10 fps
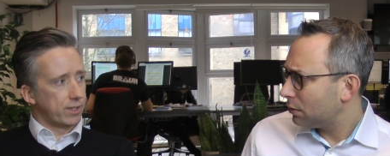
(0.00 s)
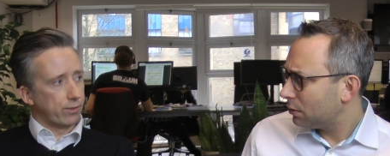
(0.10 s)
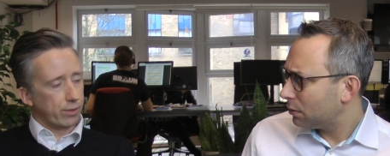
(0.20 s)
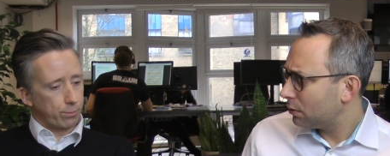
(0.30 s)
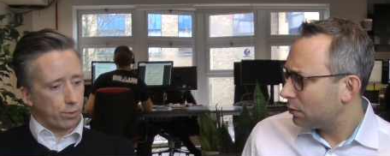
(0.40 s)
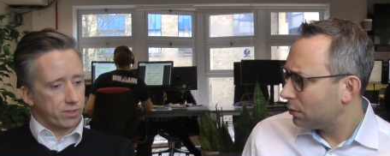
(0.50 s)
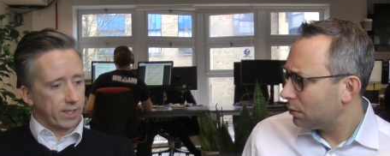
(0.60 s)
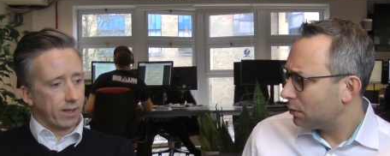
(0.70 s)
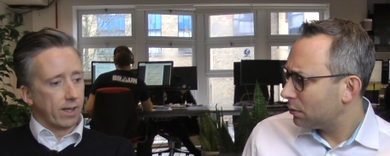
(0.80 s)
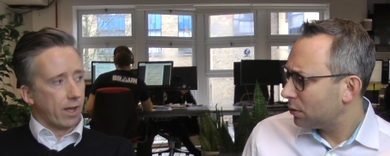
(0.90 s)
Speaker 1: with zero
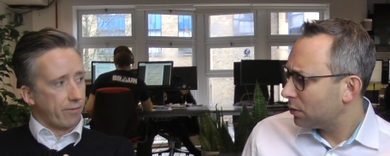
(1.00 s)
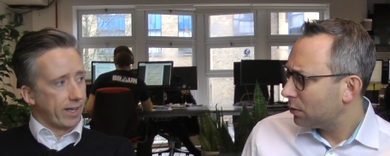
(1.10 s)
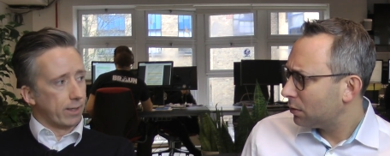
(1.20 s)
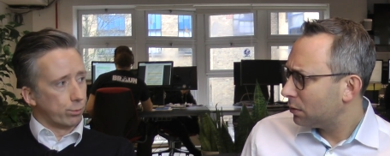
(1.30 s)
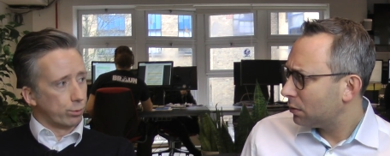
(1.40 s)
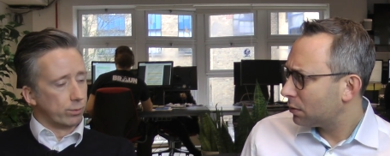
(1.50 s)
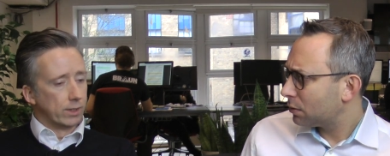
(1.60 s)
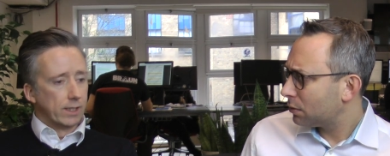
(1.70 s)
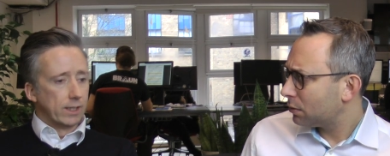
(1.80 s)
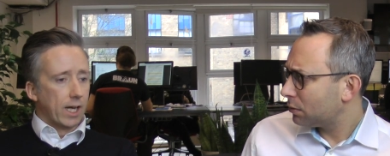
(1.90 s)
deposit available
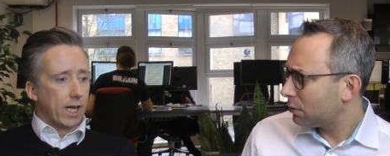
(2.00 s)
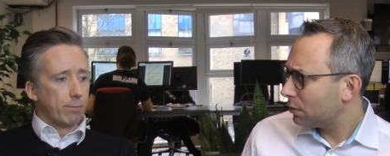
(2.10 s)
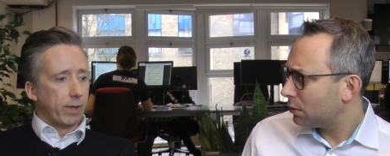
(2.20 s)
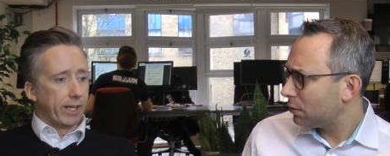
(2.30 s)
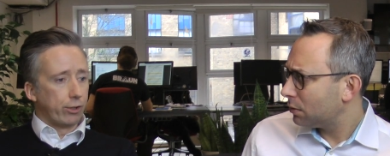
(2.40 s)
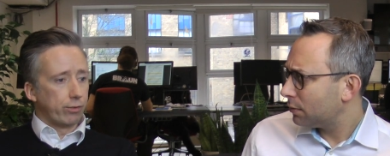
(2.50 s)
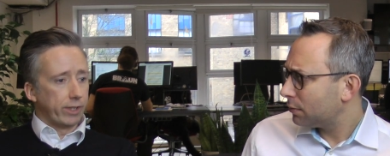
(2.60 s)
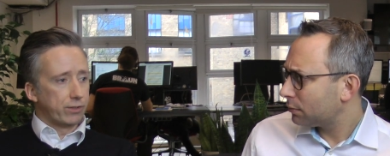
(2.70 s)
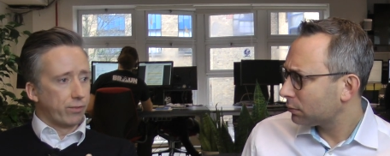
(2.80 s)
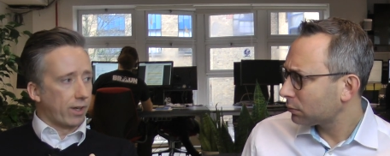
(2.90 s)
um,
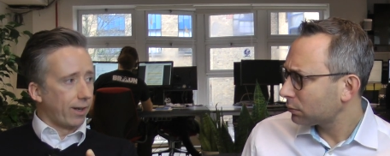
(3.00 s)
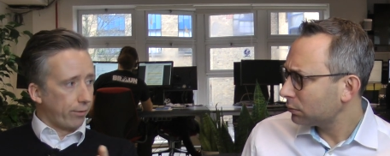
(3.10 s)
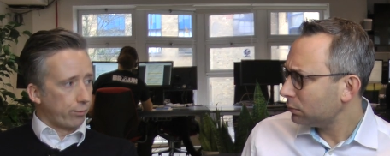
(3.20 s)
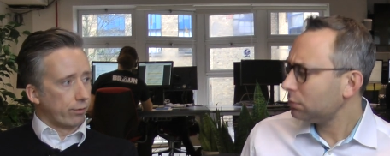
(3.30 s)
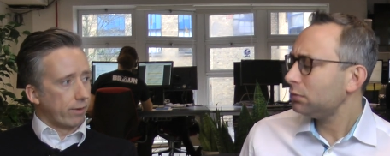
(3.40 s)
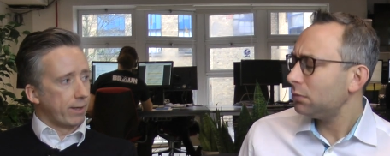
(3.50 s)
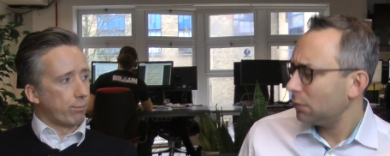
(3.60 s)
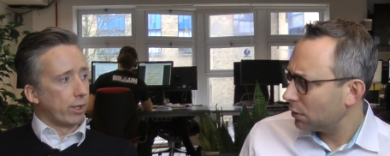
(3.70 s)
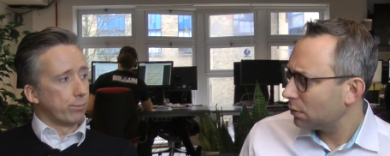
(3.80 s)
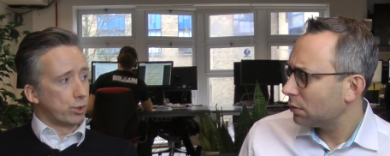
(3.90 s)
increase the click-through
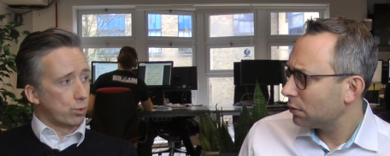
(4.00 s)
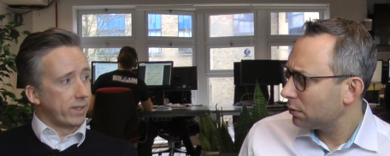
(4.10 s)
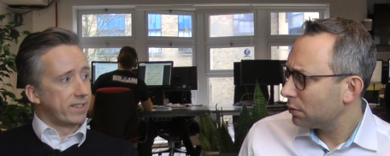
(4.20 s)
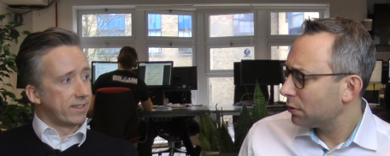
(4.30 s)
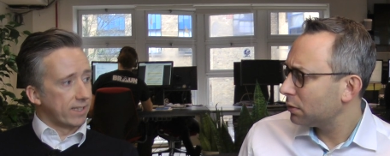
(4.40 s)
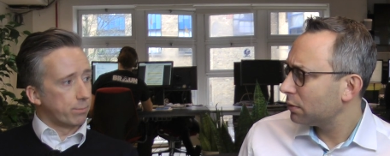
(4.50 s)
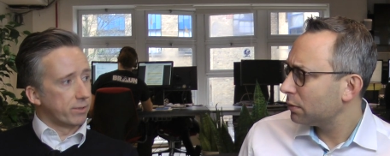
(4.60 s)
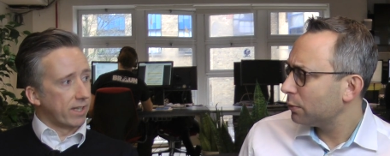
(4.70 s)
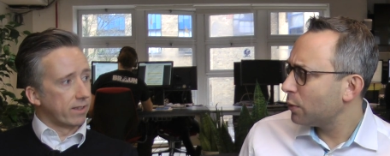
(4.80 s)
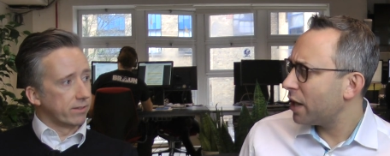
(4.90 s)
rate by up to 26%.
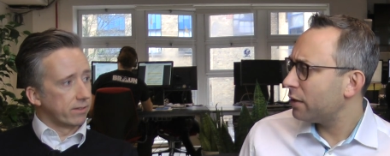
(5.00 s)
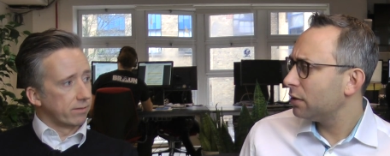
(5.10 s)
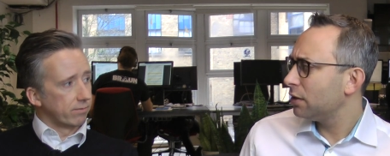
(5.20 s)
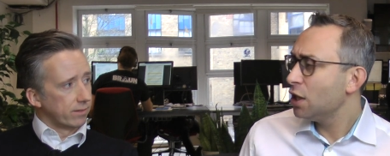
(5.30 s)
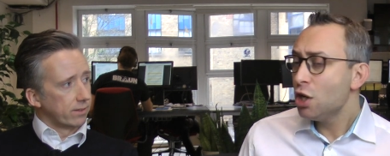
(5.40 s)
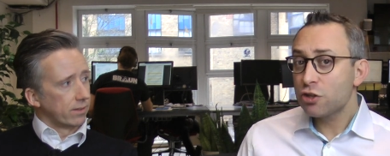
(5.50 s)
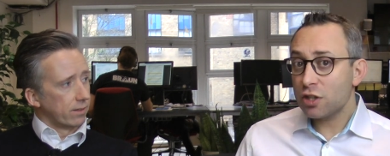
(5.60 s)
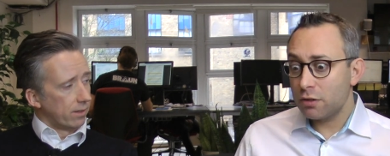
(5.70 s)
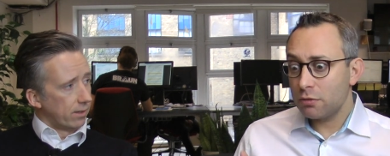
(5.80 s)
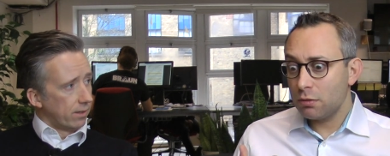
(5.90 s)
Wow.
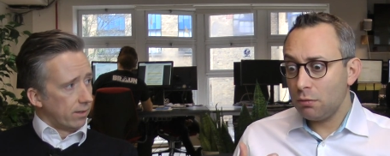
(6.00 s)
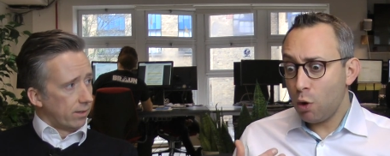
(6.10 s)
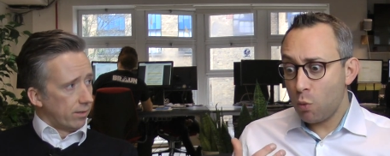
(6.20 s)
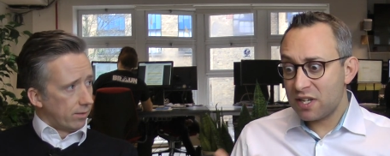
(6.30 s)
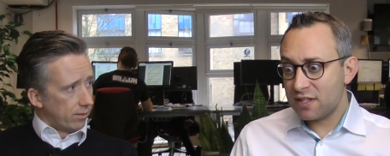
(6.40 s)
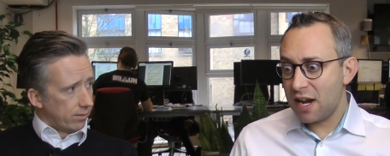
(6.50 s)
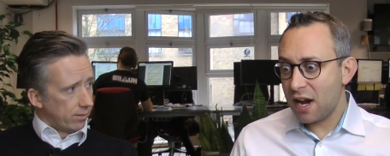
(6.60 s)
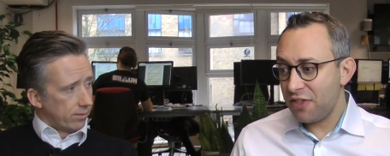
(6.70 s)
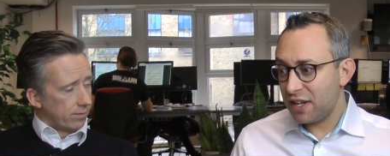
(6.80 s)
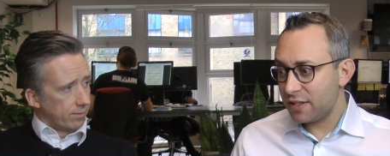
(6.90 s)
Speaker 2: So what we're
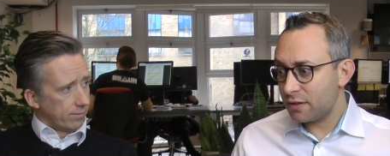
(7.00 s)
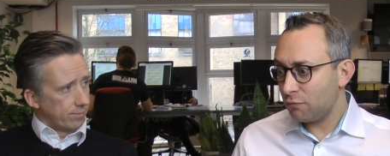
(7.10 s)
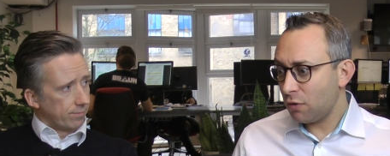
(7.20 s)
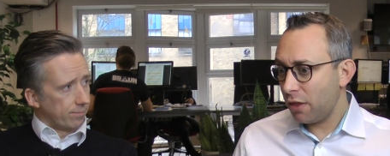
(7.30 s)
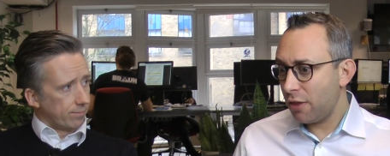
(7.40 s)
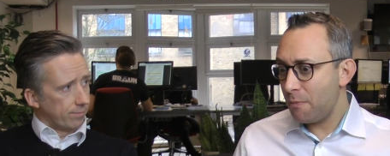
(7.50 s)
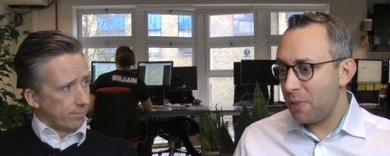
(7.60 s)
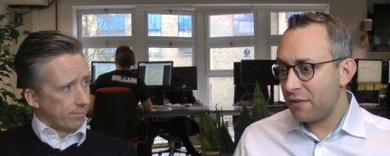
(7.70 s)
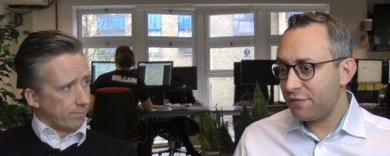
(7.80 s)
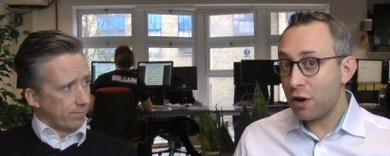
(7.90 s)
seeing, I think, is rather than
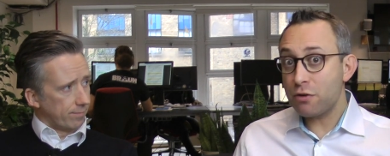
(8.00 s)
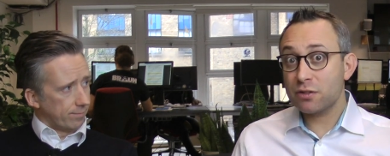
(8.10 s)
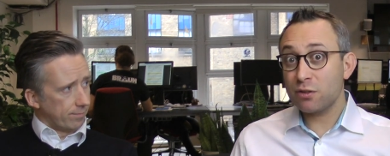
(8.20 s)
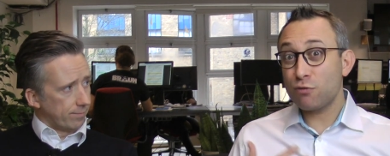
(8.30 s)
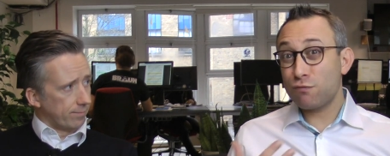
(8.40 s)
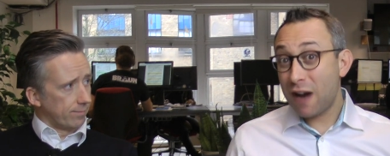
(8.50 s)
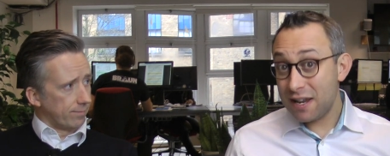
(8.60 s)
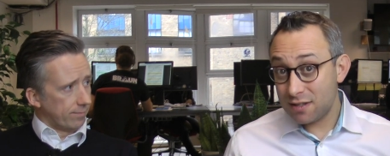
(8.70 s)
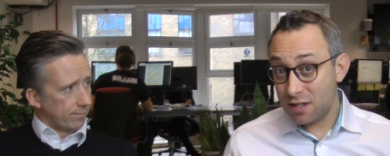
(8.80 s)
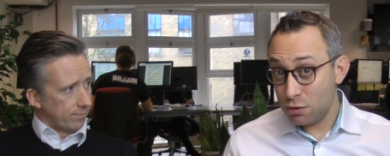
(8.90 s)
being focused on the
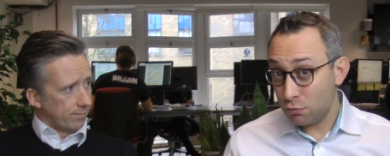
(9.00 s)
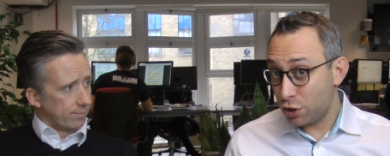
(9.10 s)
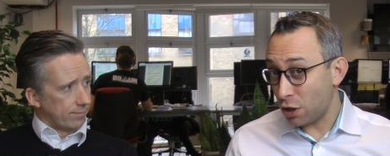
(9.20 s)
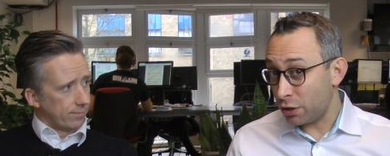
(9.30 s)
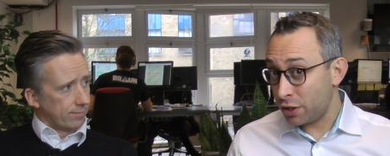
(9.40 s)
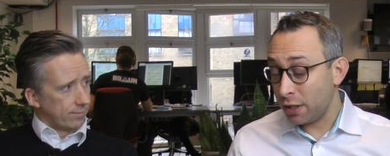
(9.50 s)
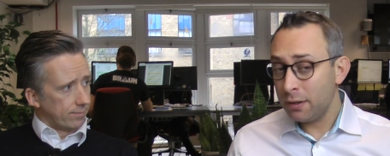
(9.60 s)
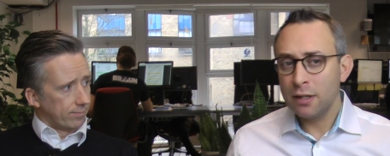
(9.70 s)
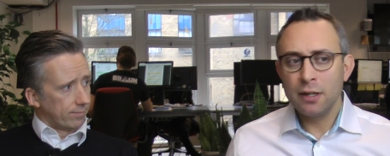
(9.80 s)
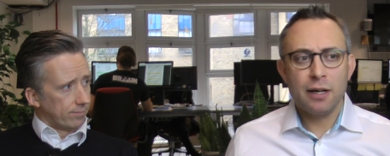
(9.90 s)
rent that you're
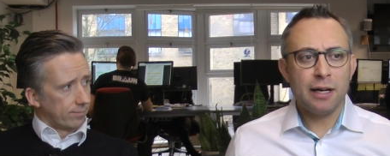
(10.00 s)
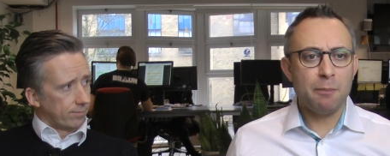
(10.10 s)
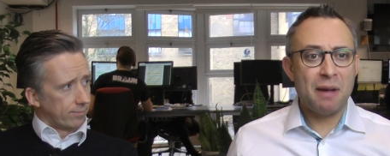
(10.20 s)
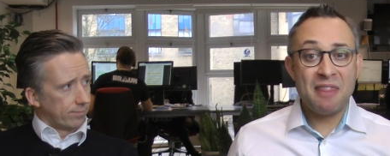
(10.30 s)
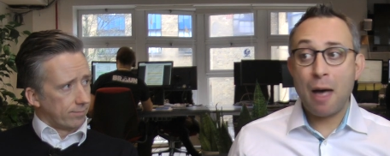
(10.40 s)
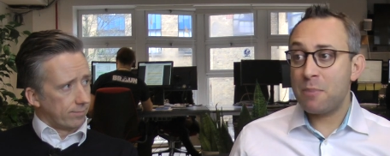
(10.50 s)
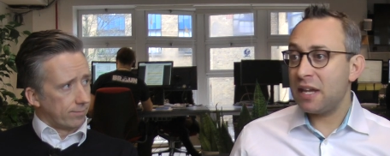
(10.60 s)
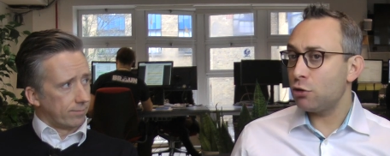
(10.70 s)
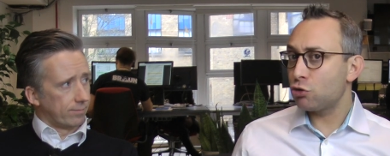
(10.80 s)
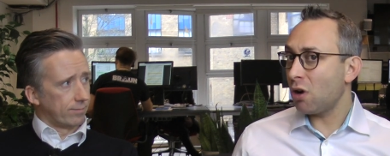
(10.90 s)
charging um, and that
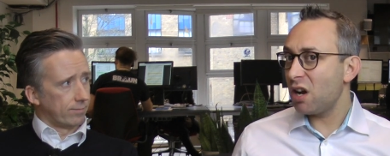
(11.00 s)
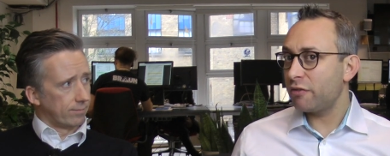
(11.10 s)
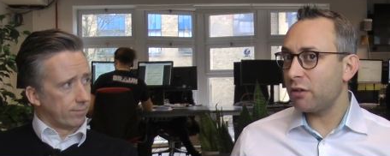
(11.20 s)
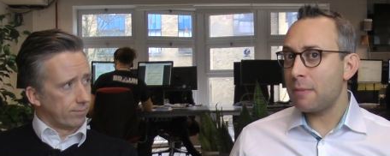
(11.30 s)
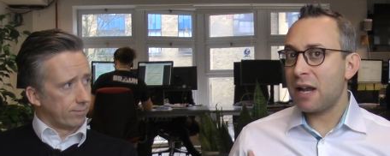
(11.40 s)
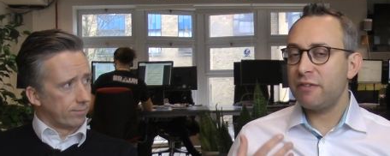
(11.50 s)
being a driver on the